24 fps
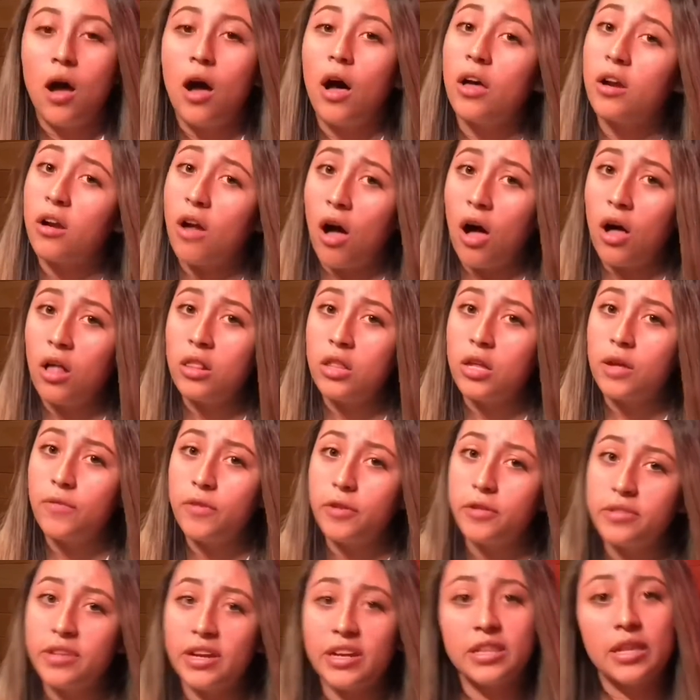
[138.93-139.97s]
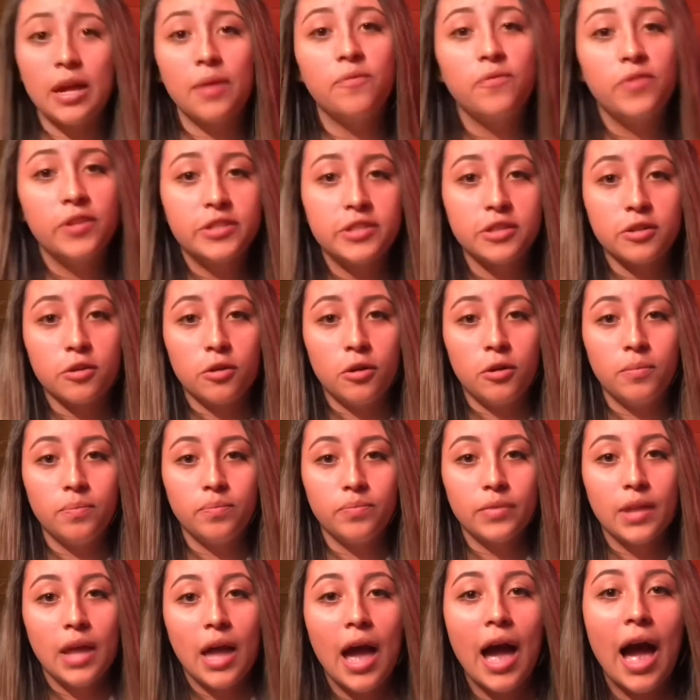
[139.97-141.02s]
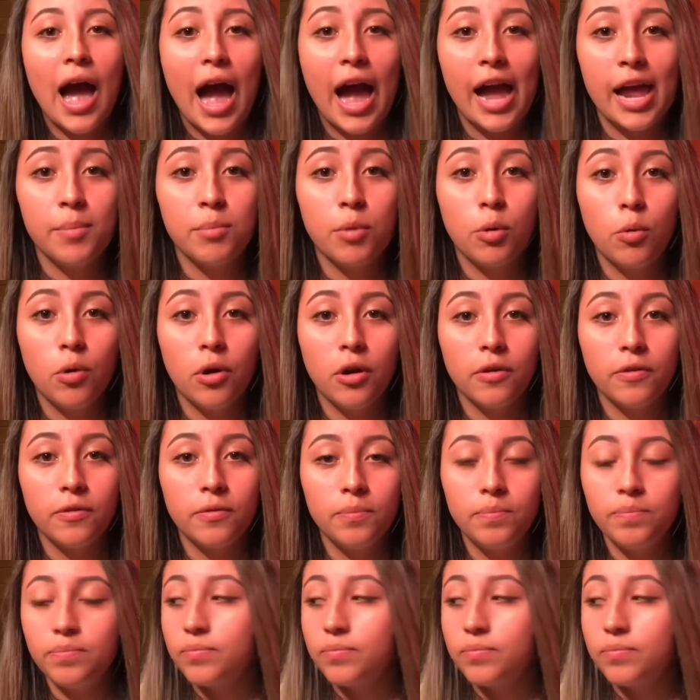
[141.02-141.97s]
On all levels except physical, I am a wolf.